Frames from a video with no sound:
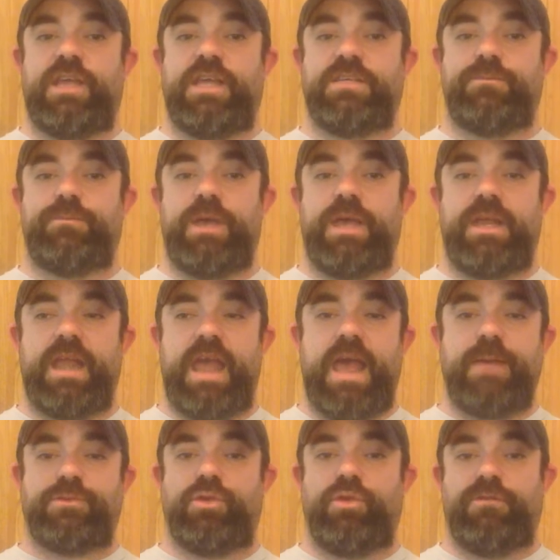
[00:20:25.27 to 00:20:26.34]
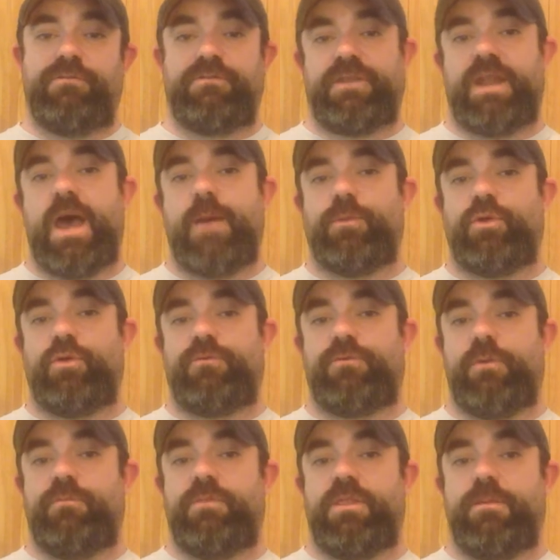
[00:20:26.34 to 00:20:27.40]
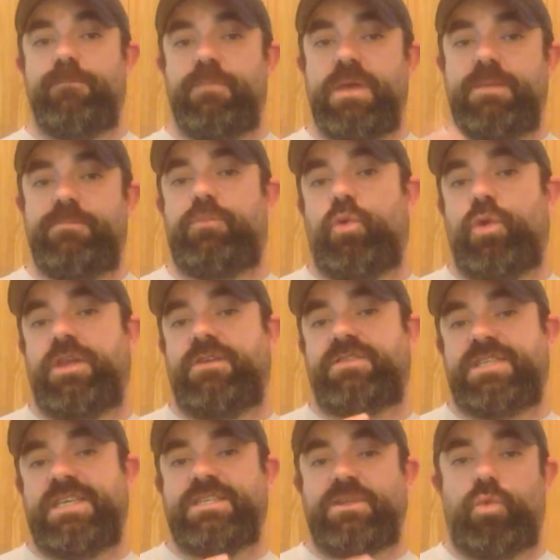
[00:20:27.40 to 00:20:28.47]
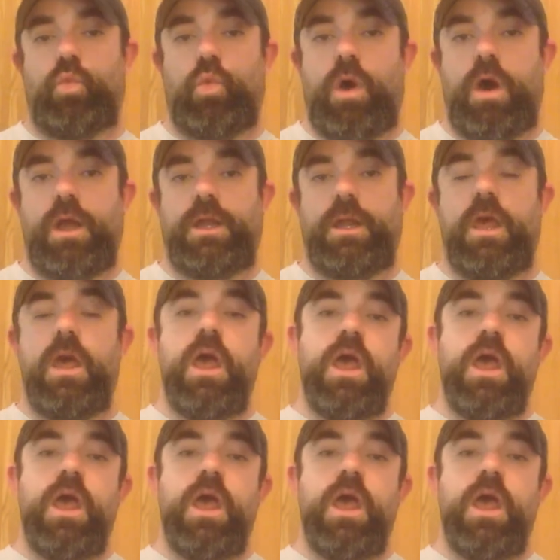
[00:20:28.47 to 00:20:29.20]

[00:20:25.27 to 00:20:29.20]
has been absolutely phenomenal from the midpoint of Season 1,